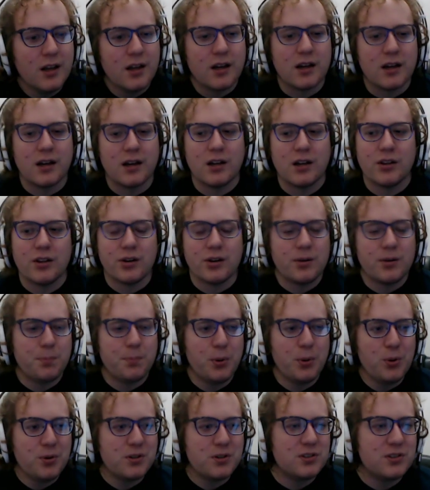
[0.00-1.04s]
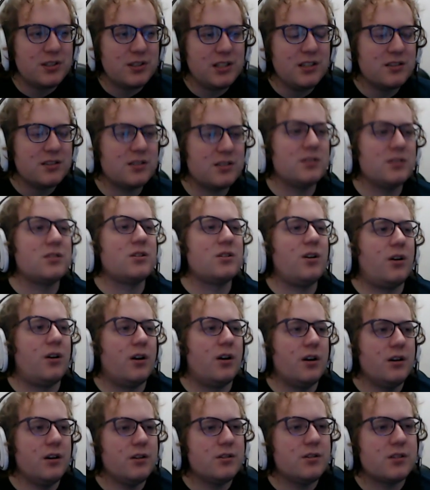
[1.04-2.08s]
They're both decent
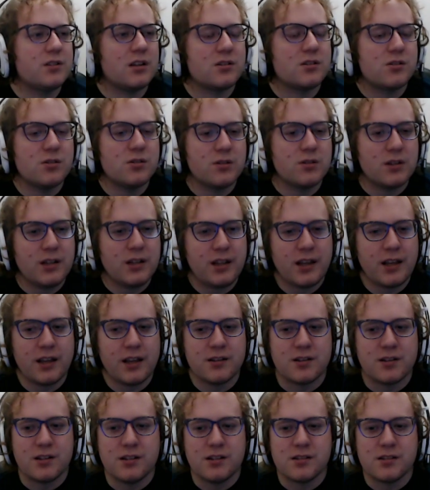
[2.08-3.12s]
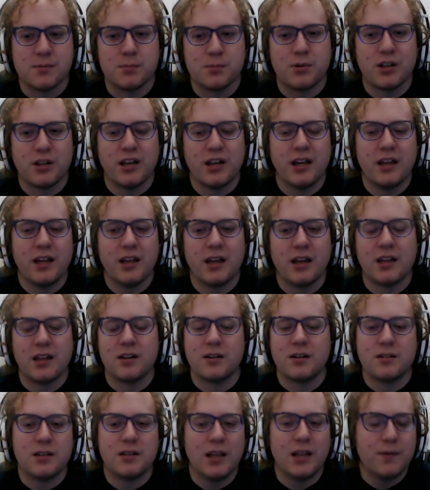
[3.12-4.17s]
cards and certainly can see some play,
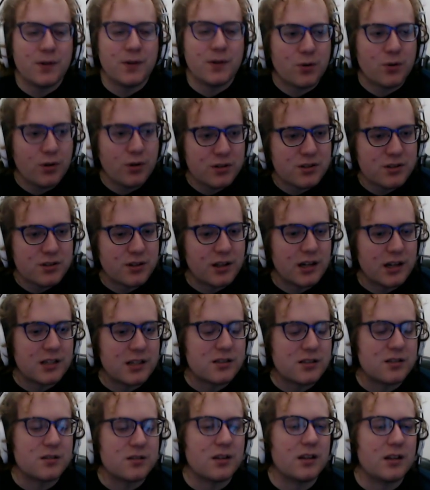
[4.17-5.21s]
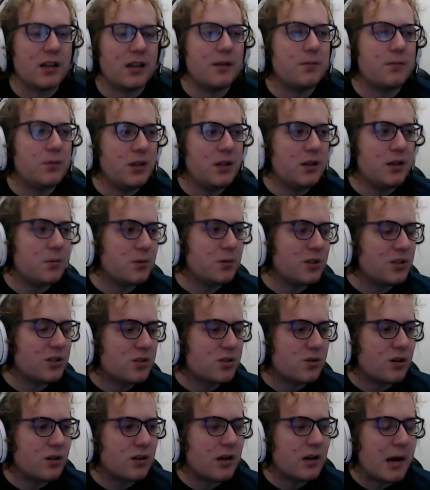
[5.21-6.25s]
and even Crystallize is a really, really
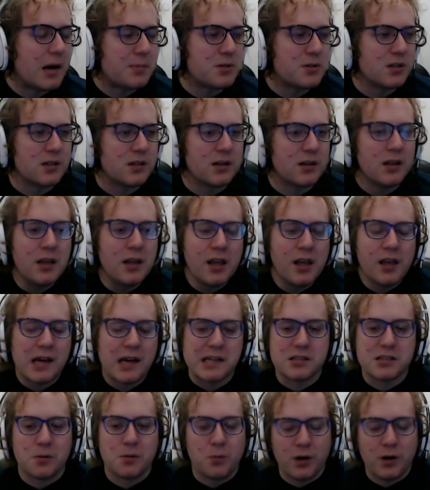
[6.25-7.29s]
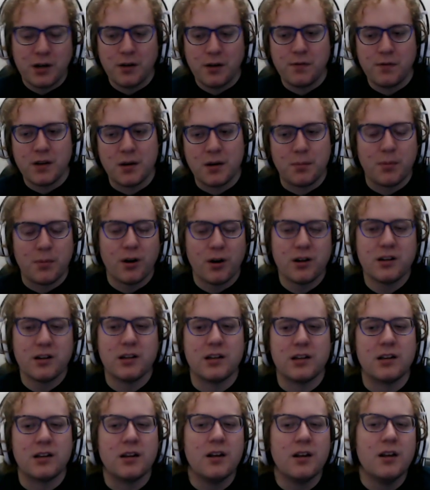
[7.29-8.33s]
strong option as a one-of in a
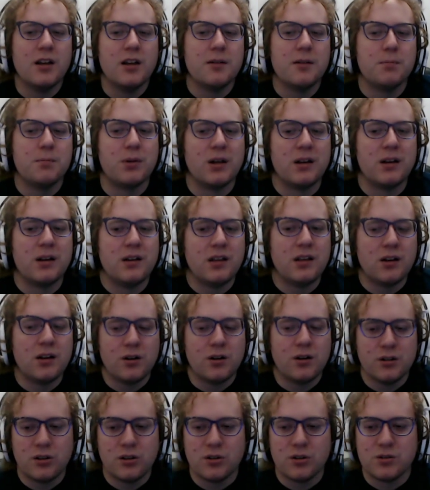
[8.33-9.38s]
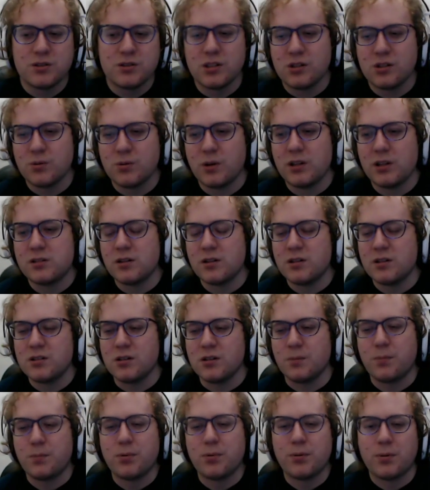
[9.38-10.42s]
market, but in all of those situations,
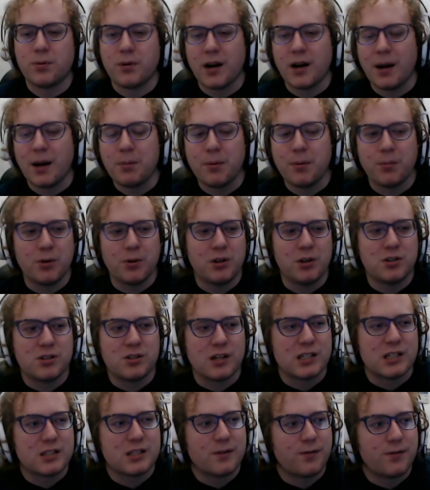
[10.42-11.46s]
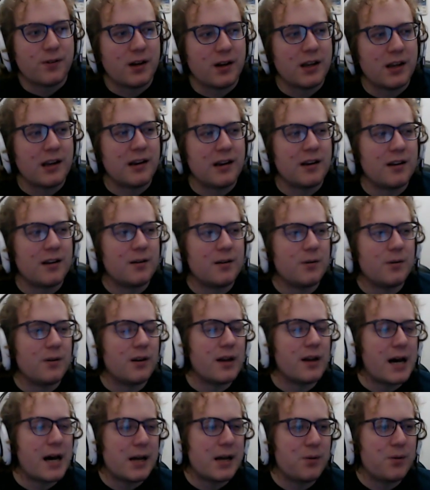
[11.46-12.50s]
you're probably just fine
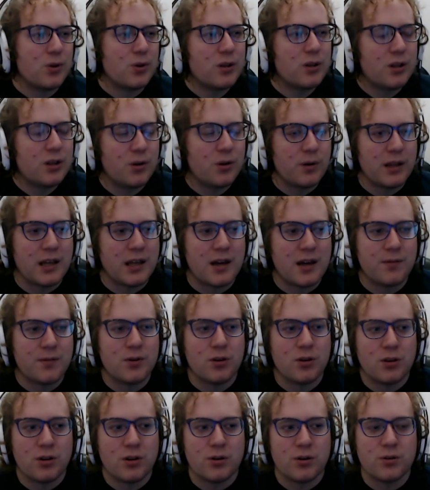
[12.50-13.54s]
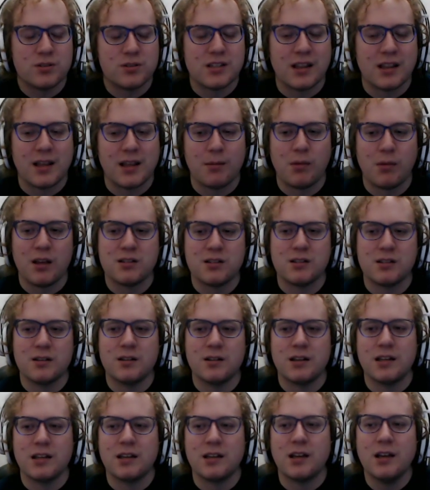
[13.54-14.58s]
not really going after those, and that makes it
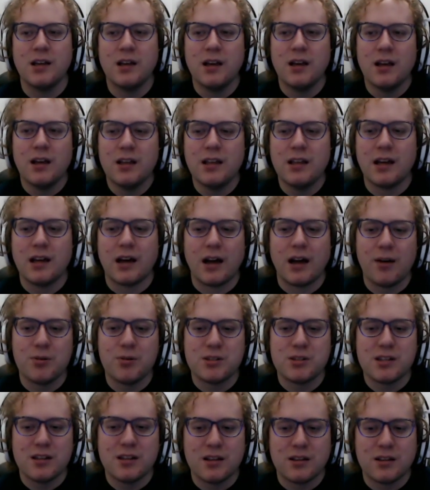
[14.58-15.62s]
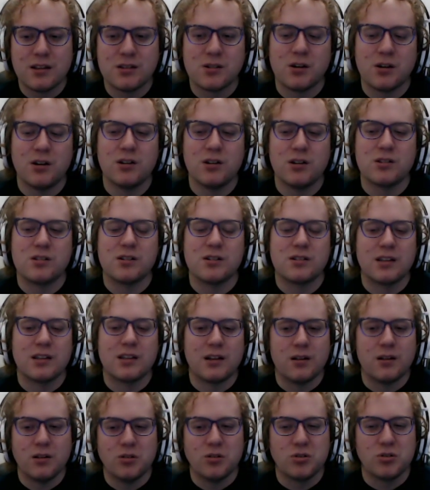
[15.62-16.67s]
I would say that this card is just
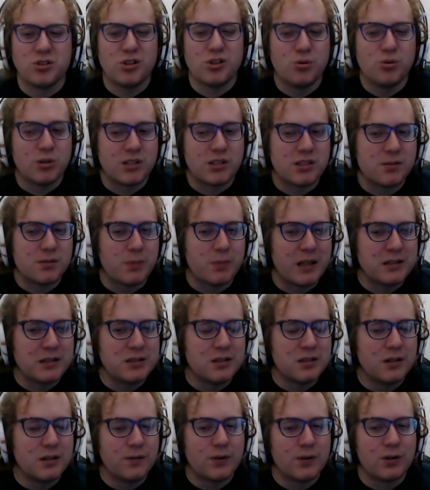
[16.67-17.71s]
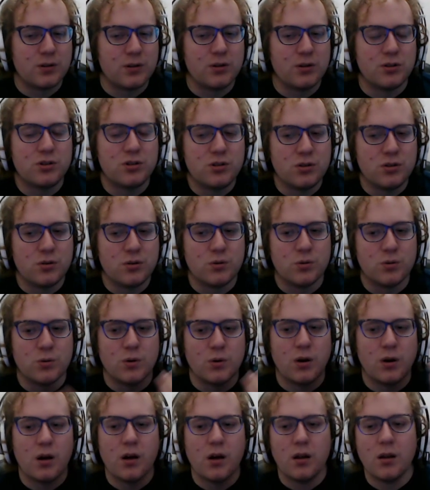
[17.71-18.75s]
a little too expensive and a little
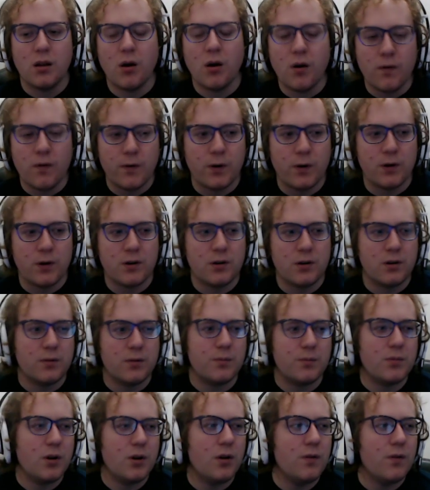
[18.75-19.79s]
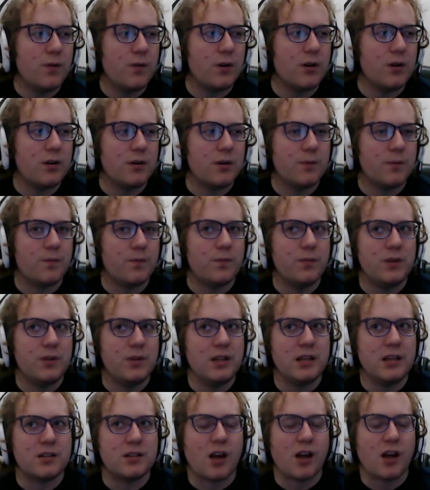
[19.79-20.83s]
too over
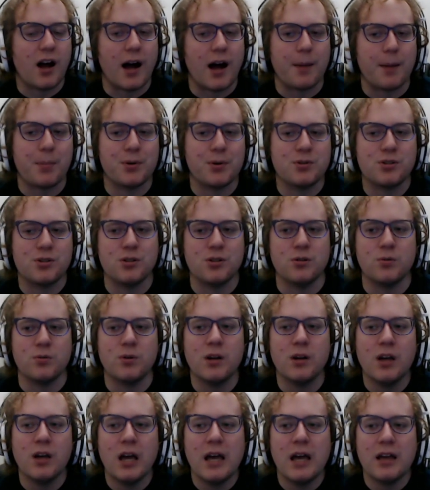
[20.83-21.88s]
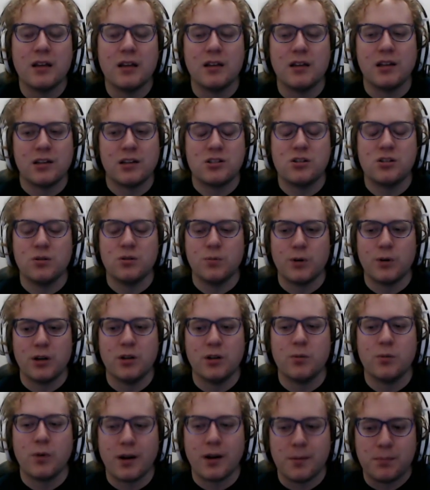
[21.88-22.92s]
the top to get you where
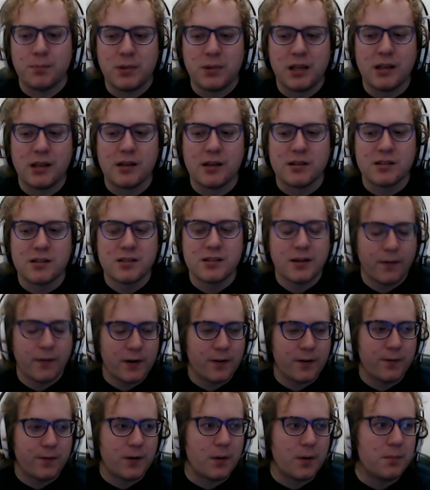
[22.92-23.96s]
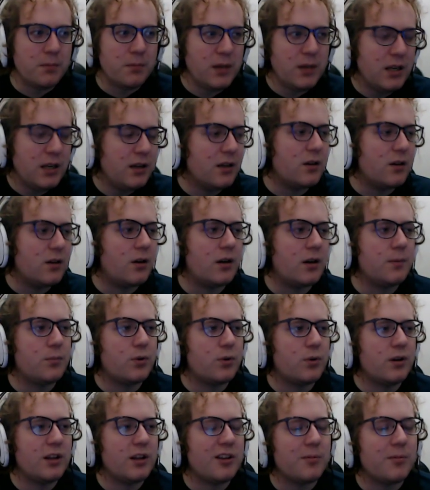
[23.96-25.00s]
you want to be. It doesn't have enough immediate
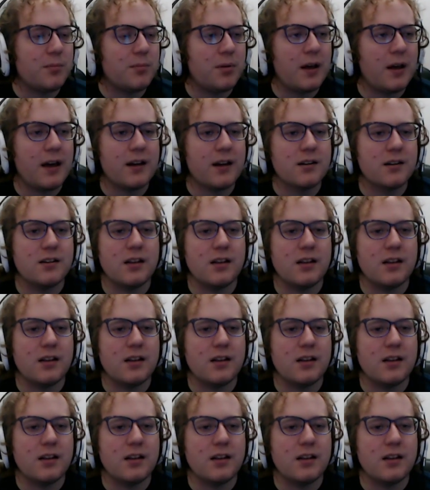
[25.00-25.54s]
onboard impact.